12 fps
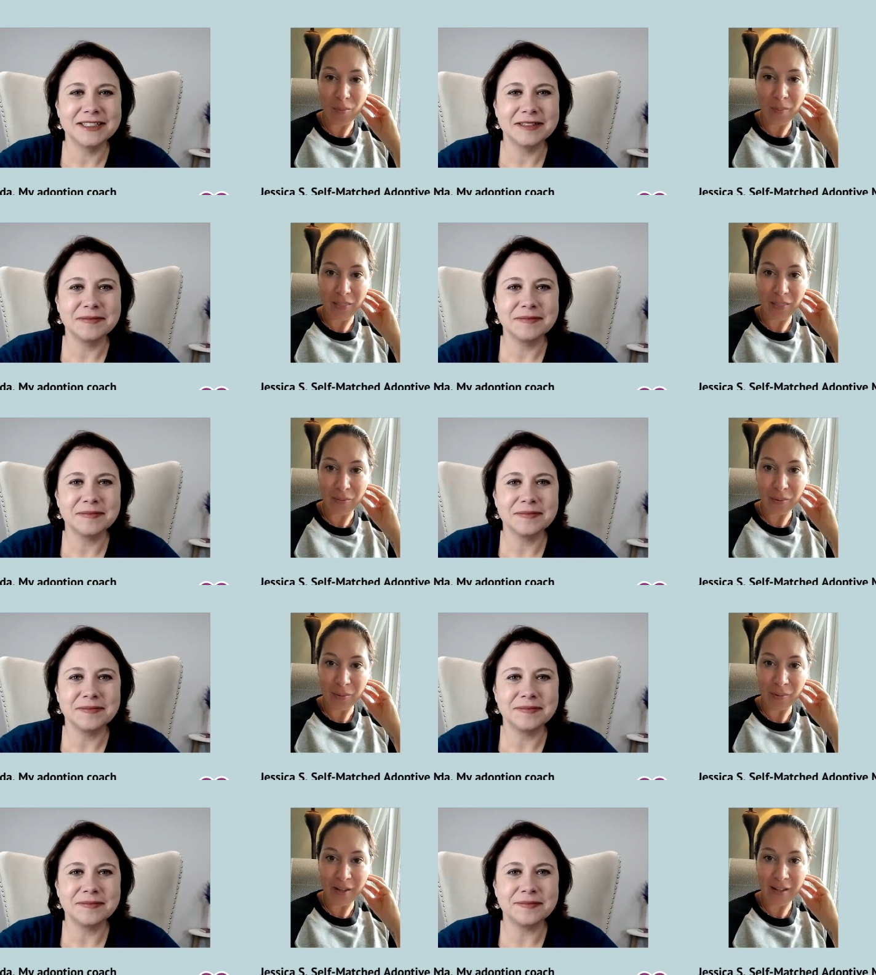Speaker 1: been
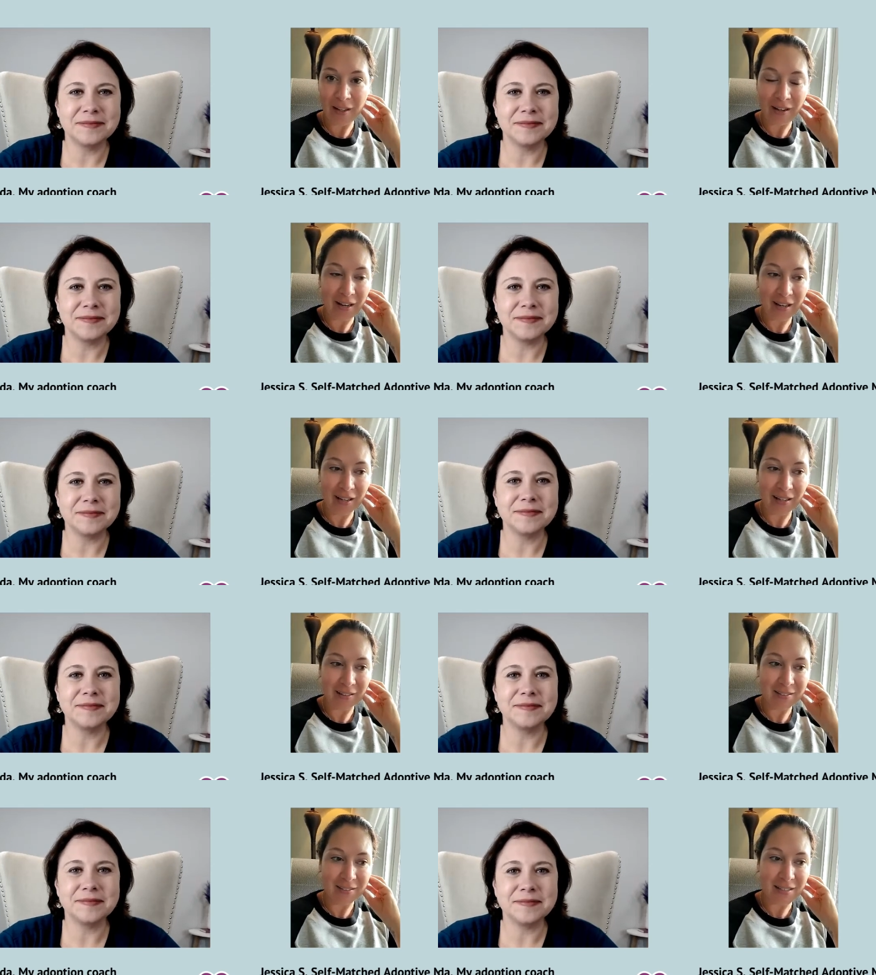through it
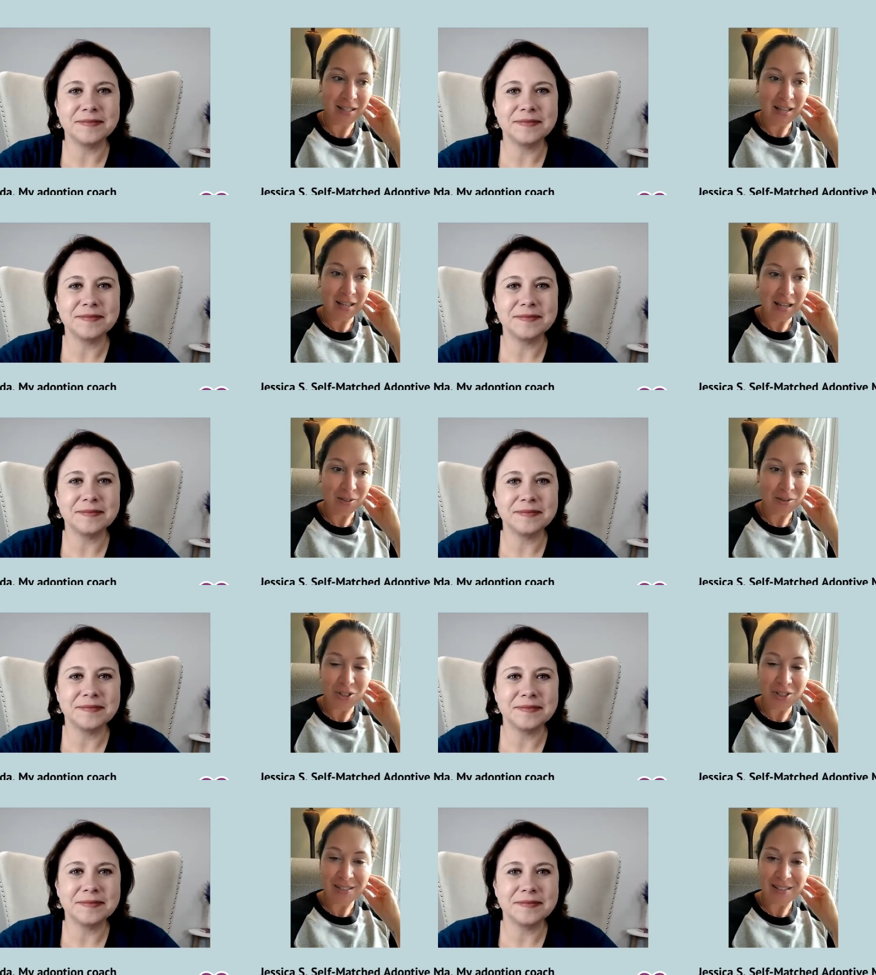and i
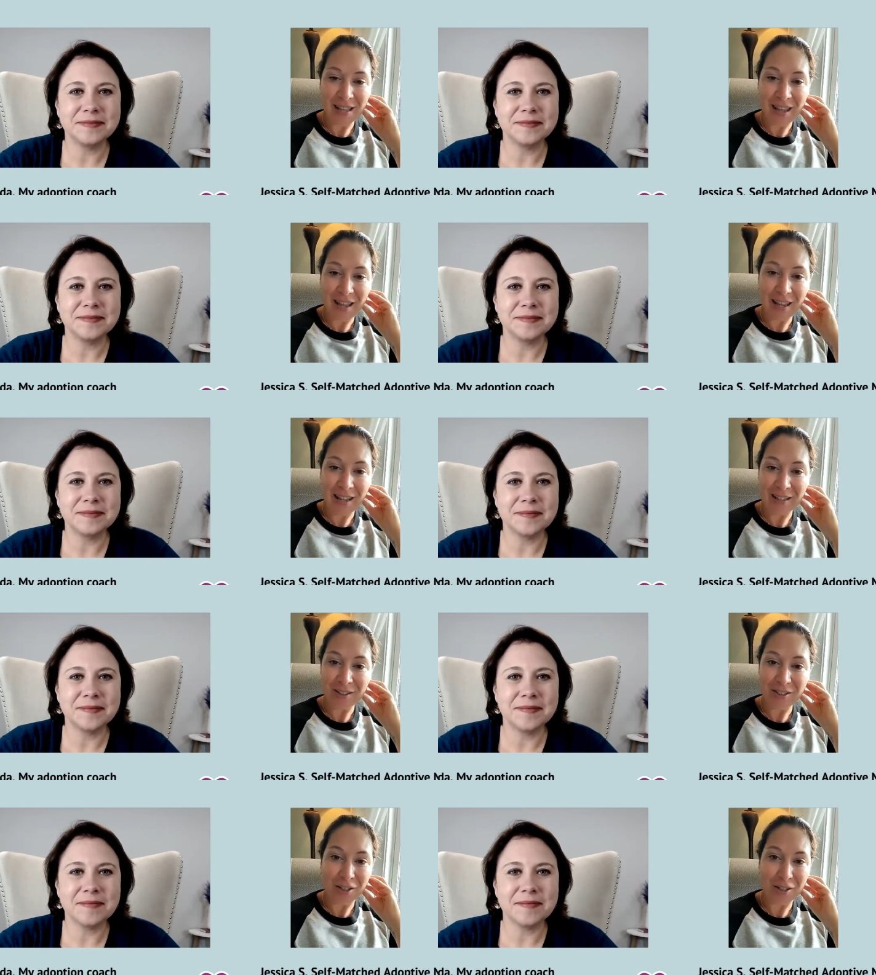would just
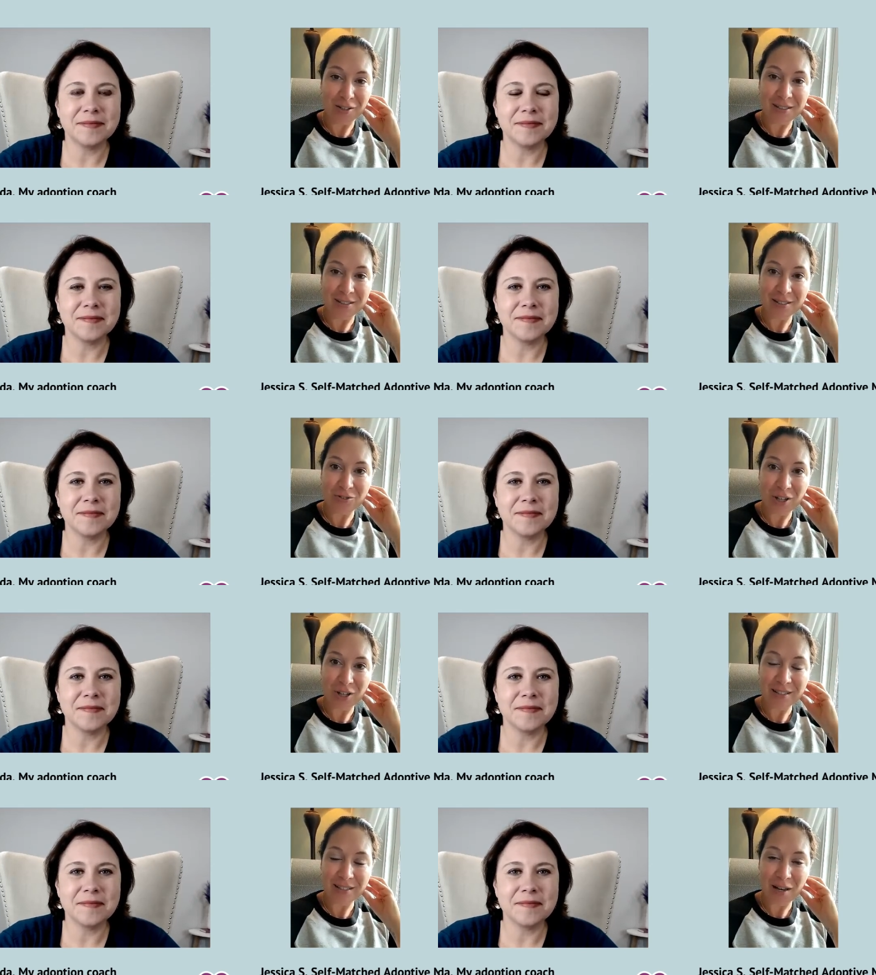say you know
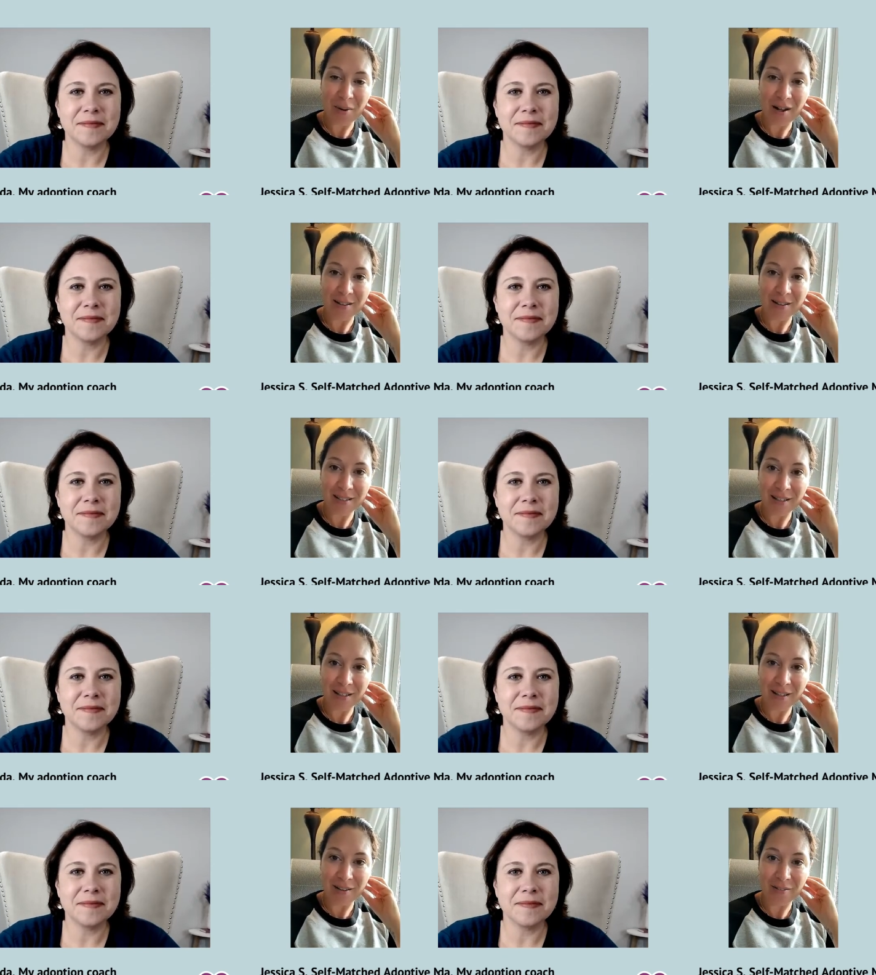try to stay
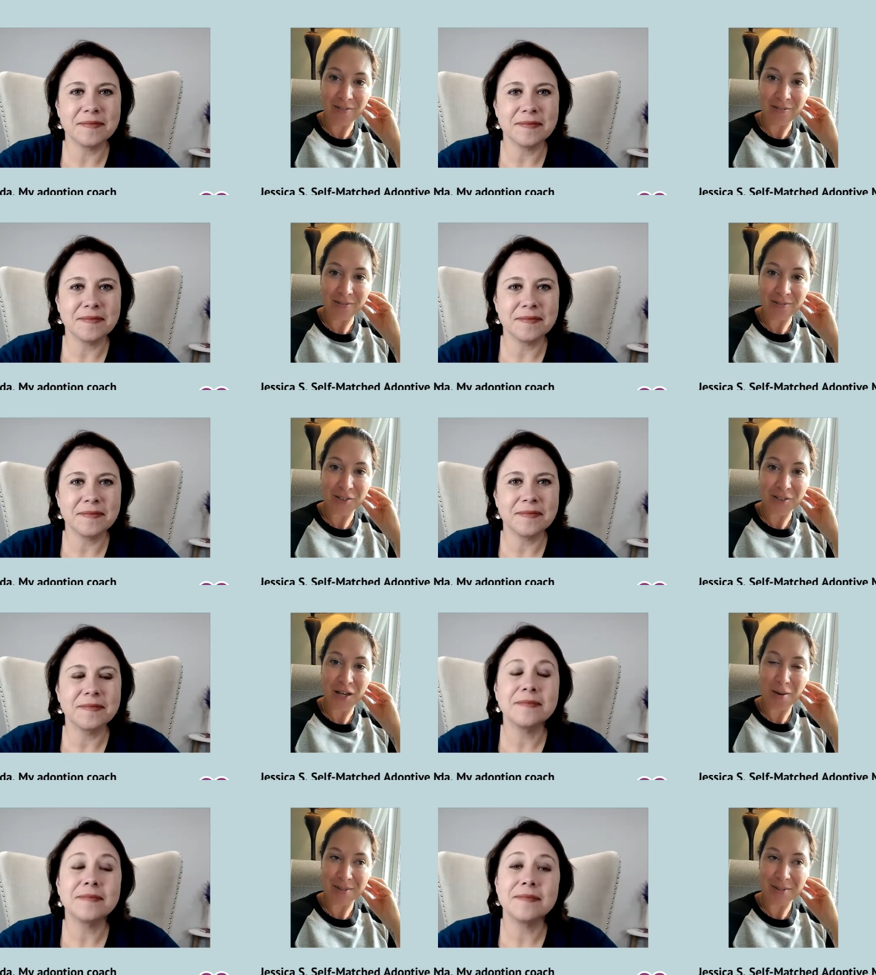positive your
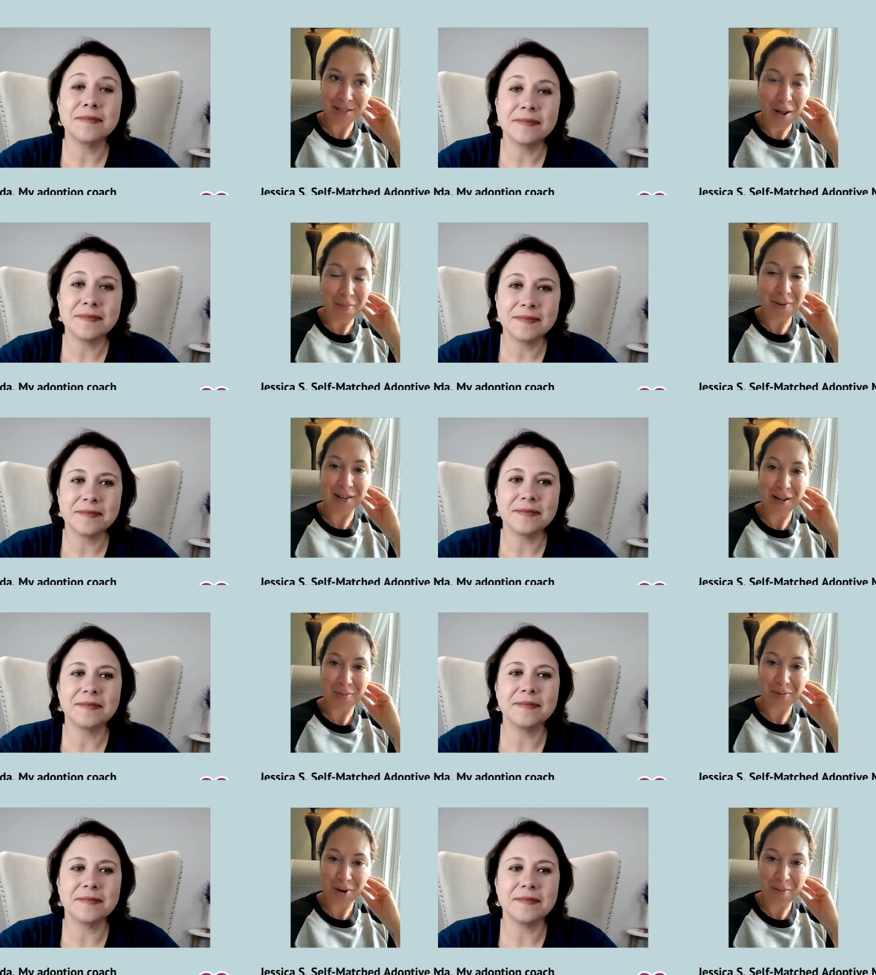time is
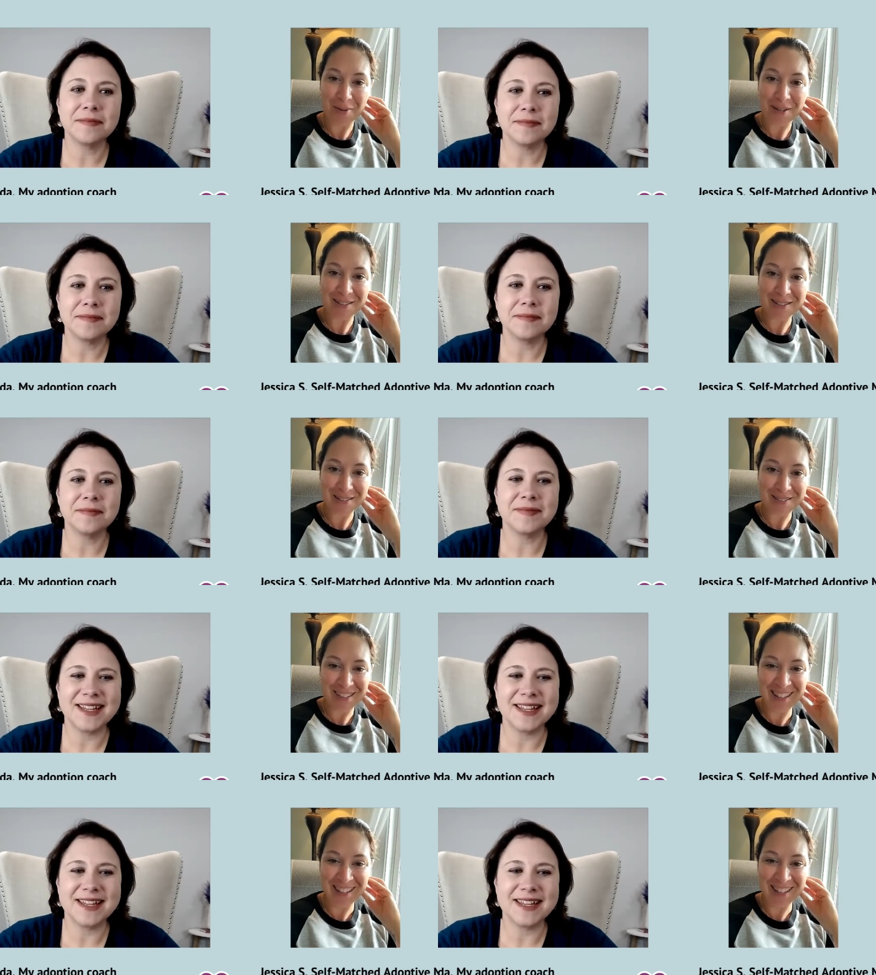coming i promise